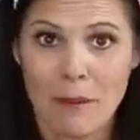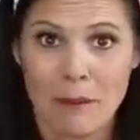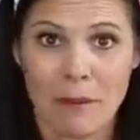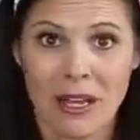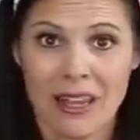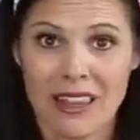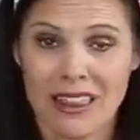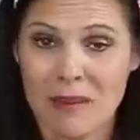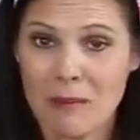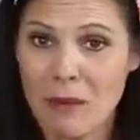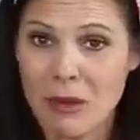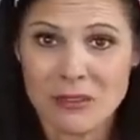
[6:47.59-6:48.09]

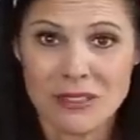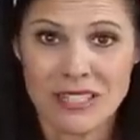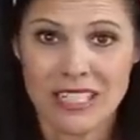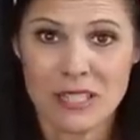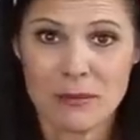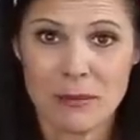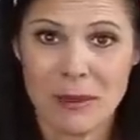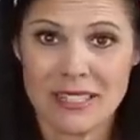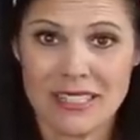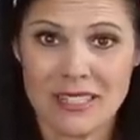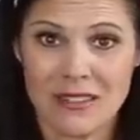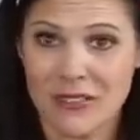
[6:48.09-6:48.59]
But the most
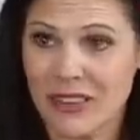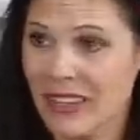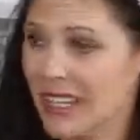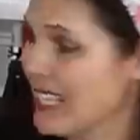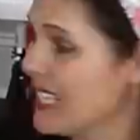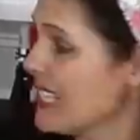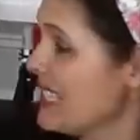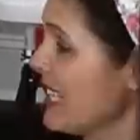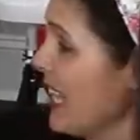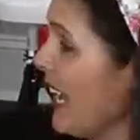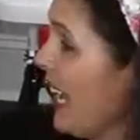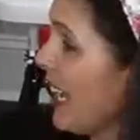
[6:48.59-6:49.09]
expensive thing
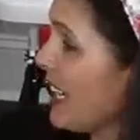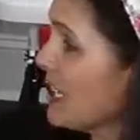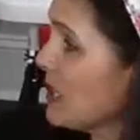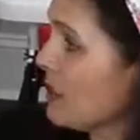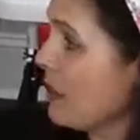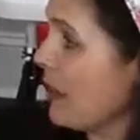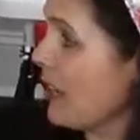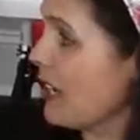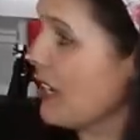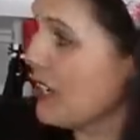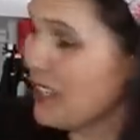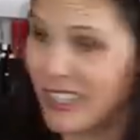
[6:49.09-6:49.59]
is the
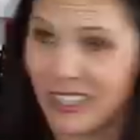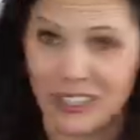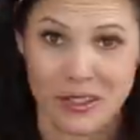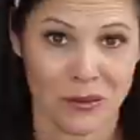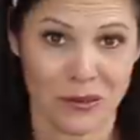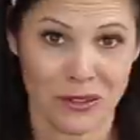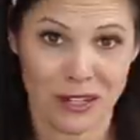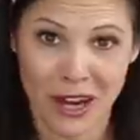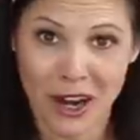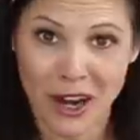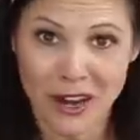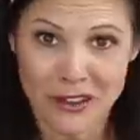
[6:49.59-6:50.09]
Hex Play Yard at
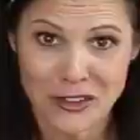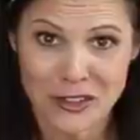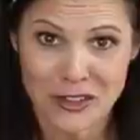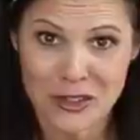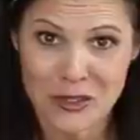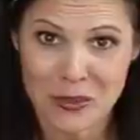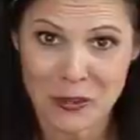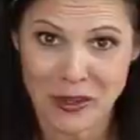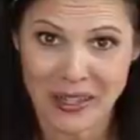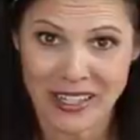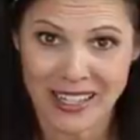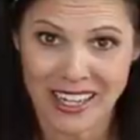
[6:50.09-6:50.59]
only
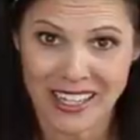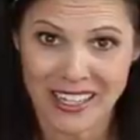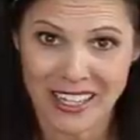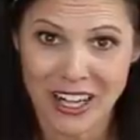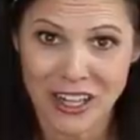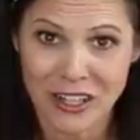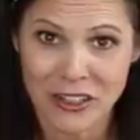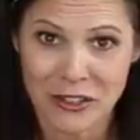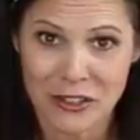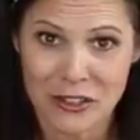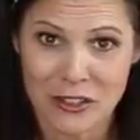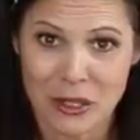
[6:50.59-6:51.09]

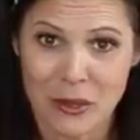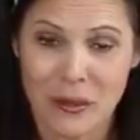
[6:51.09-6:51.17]
$129.